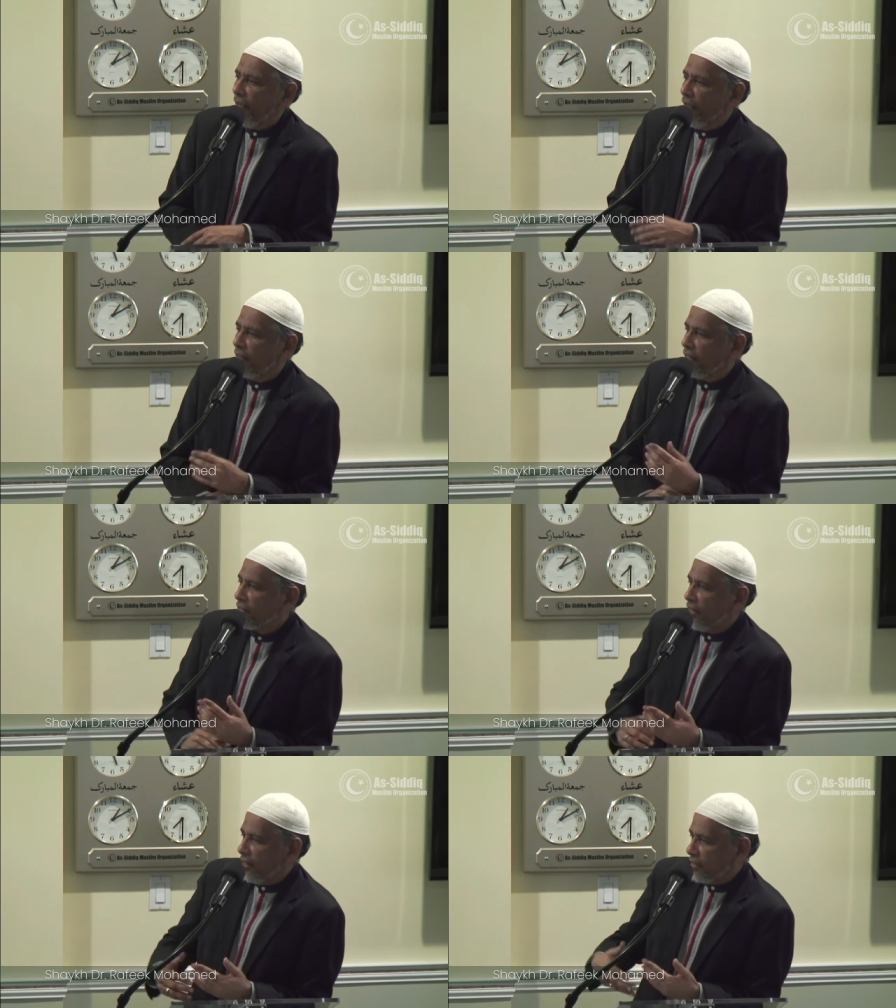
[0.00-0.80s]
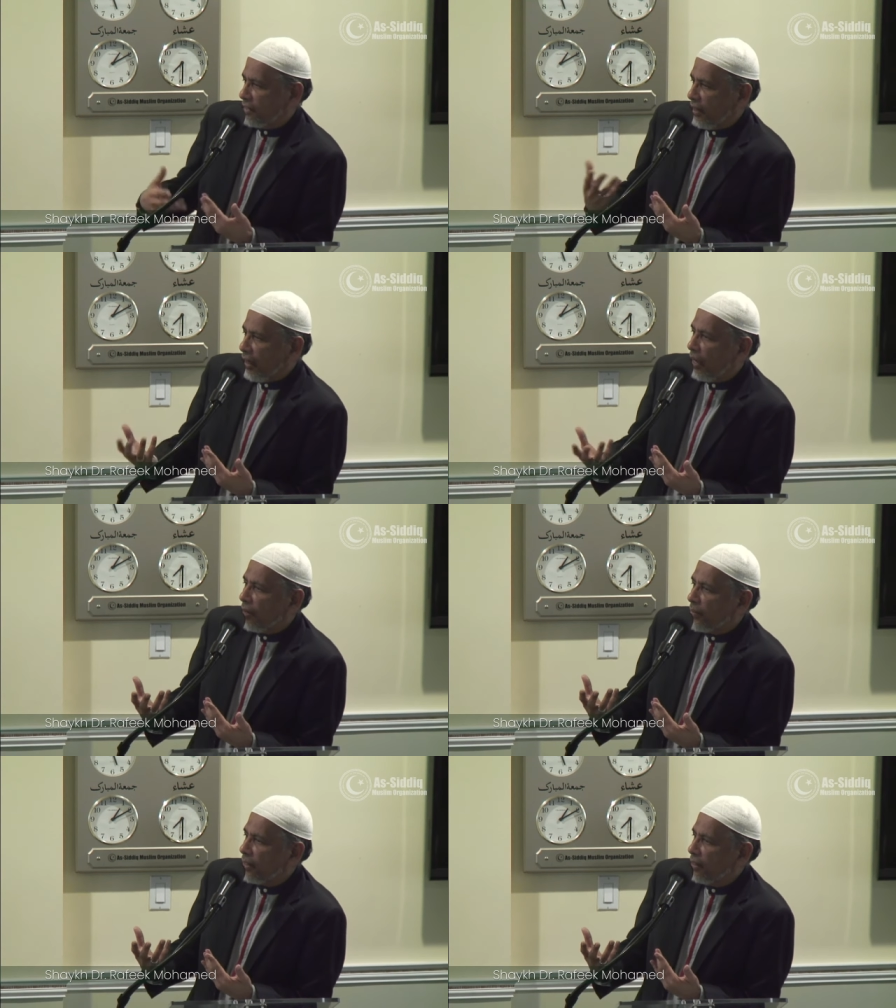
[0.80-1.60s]
And this
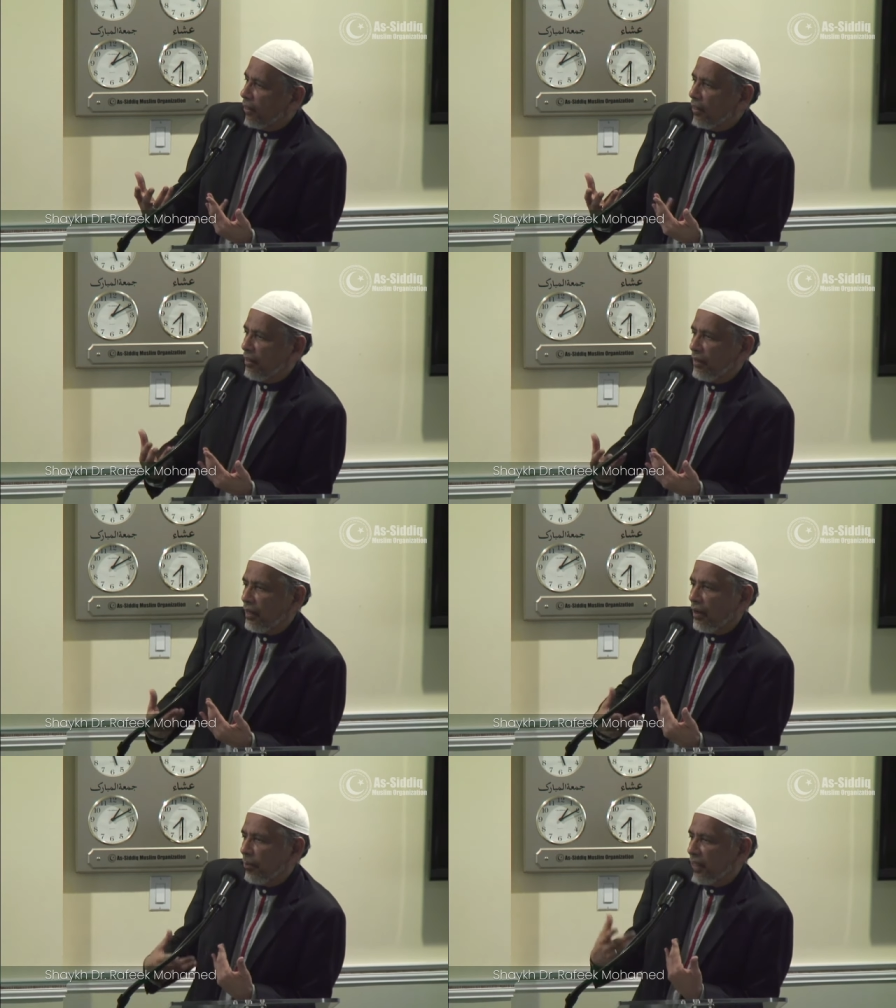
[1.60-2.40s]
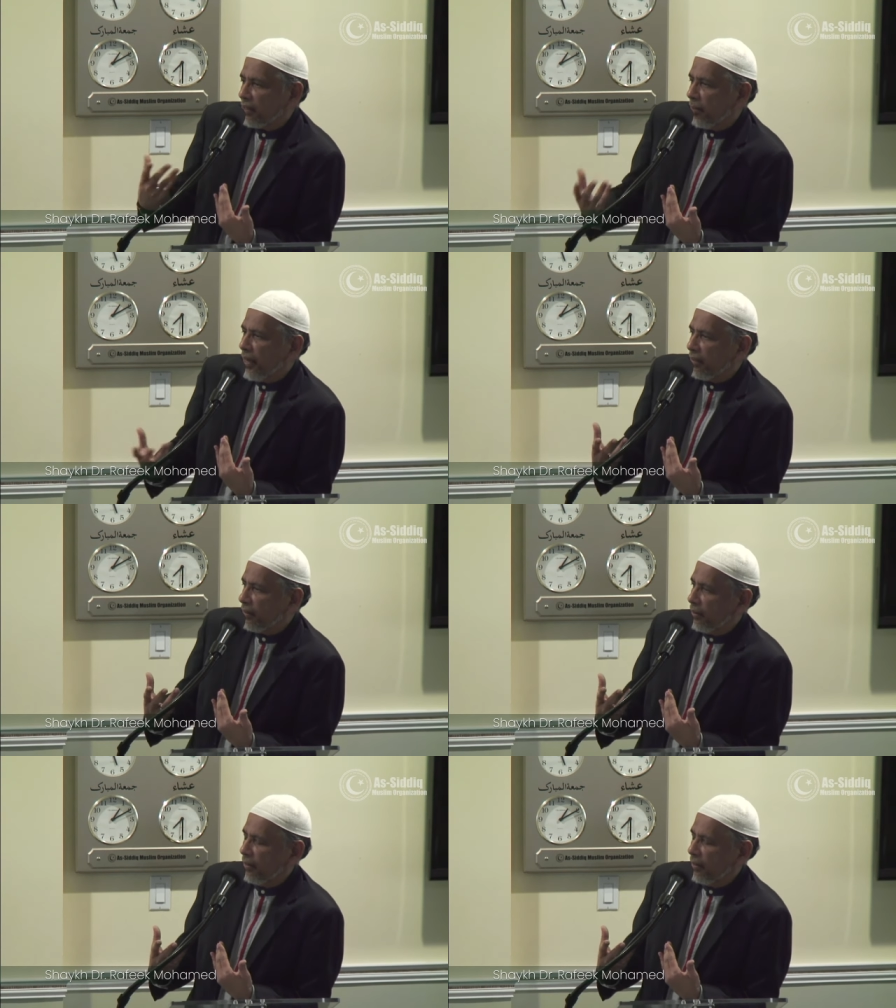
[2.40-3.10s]
istiqamah, the commitment,